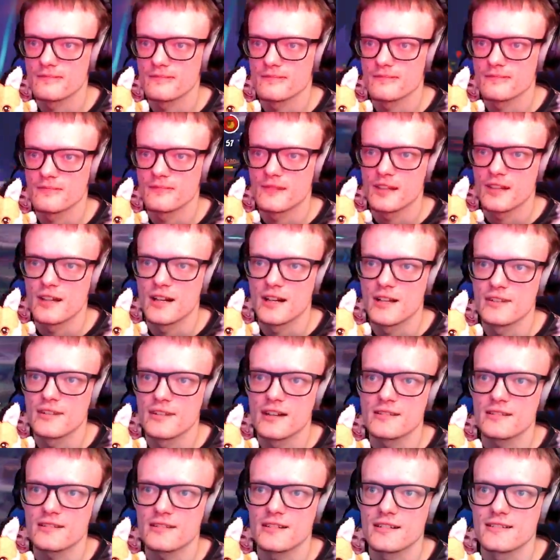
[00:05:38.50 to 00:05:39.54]
No, oh, i
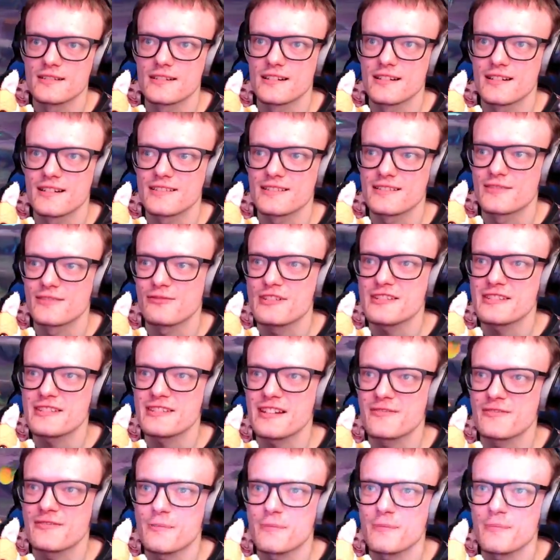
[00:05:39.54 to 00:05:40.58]
it's not gonna die because I've risked
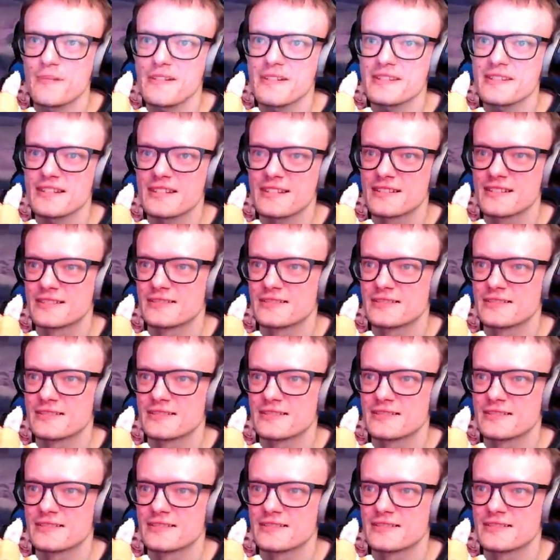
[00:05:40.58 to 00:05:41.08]
that for a biscuit.